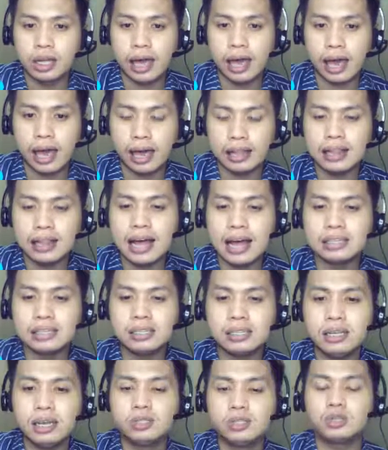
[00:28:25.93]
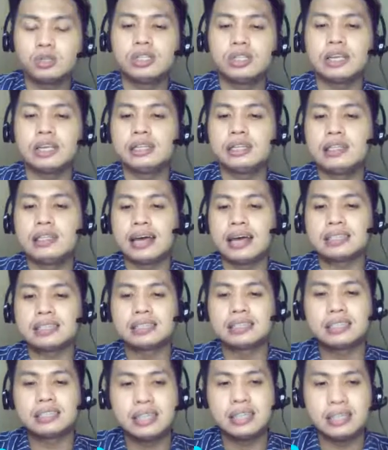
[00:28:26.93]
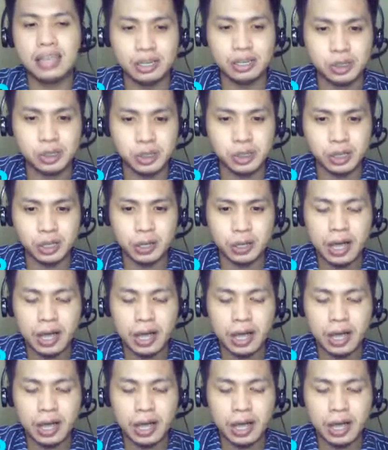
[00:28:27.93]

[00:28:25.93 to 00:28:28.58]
And lastly, to the destination.